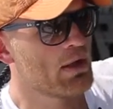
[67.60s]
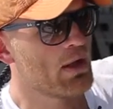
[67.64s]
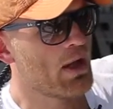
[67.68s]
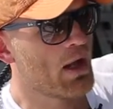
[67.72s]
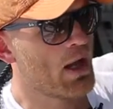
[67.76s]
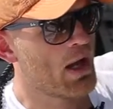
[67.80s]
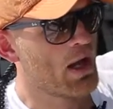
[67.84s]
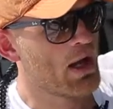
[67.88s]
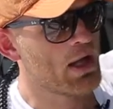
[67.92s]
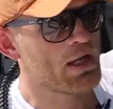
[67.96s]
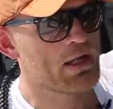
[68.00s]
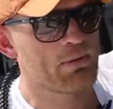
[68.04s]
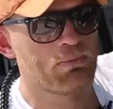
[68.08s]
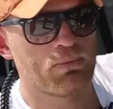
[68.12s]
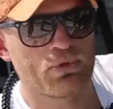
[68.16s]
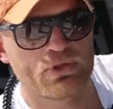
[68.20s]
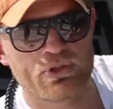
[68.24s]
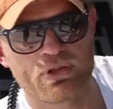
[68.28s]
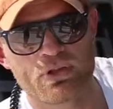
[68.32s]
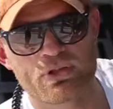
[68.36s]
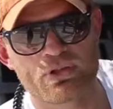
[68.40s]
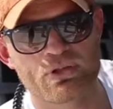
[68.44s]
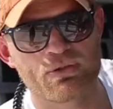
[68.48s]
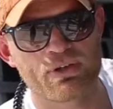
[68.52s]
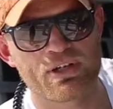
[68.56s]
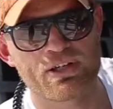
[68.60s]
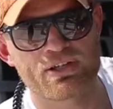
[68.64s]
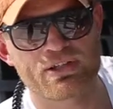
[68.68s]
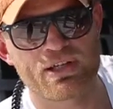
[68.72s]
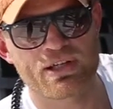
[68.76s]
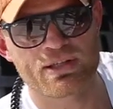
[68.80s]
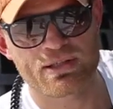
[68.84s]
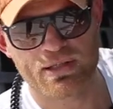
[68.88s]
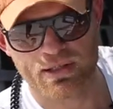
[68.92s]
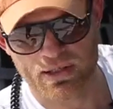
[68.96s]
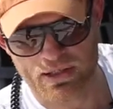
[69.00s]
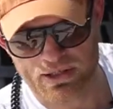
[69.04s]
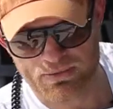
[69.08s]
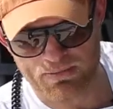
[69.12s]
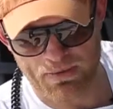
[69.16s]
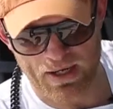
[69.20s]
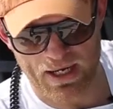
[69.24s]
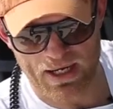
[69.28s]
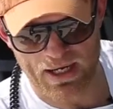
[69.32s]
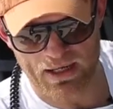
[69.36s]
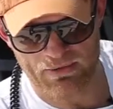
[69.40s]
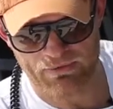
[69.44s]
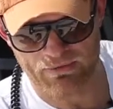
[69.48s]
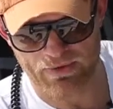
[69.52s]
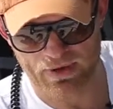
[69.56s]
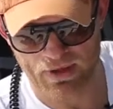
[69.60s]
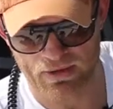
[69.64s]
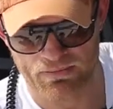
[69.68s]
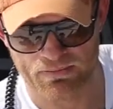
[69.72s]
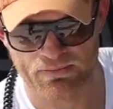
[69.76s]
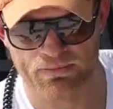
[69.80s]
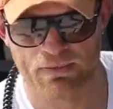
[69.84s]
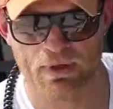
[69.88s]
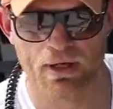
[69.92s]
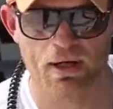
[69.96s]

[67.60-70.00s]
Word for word: uh, the producer or the assistant is by headphone.